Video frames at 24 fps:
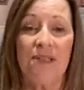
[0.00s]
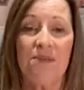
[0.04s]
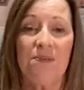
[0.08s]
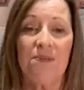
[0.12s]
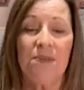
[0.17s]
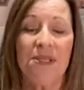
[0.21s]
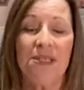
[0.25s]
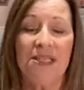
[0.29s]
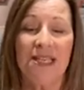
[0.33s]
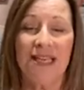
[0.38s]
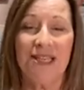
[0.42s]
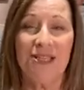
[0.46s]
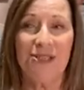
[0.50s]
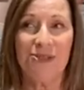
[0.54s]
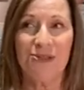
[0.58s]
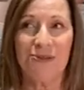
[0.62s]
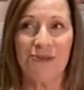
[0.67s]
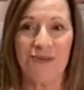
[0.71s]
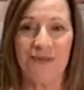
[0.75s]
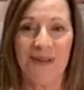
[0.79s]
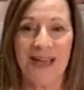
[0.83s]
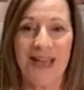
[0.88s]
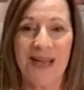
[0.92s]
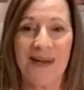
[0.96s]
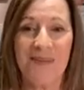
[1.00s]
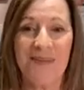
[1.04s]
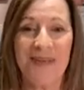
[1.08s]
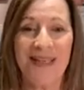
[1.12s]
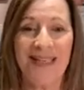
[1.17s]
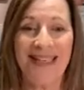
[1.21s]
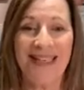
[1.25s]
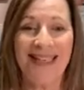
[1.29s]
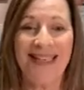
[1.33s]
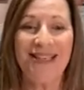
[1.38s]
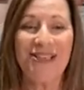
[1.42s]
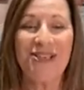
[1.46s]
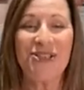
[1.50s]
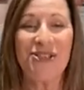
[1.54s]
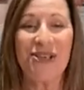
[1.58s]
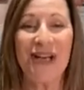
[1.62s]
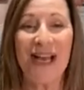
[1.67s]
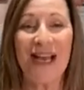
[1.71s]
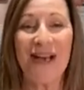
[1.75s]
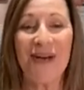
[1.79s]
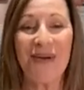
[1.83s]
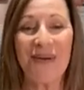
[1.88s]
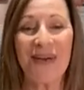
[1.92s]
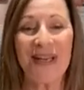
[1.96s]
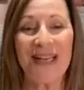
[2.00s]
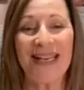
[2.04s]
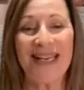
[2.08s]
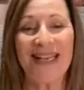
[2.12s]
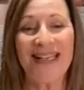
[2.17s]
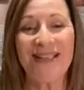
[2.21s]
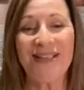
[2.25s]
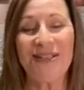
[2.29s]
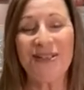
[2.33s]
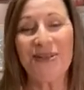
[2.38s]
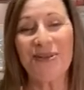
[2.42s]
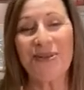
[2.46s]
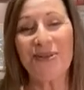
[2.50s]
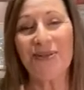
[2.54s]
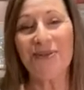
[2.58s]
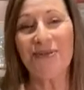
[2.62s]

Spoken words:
potential family, try looking into